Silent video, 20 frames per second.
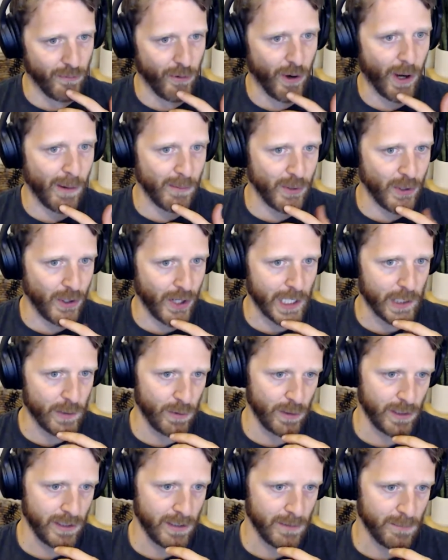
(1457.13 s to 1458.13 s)
from your
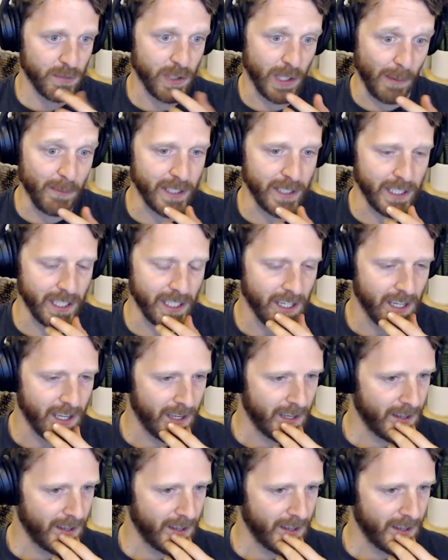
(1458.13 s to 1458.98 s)
actual company?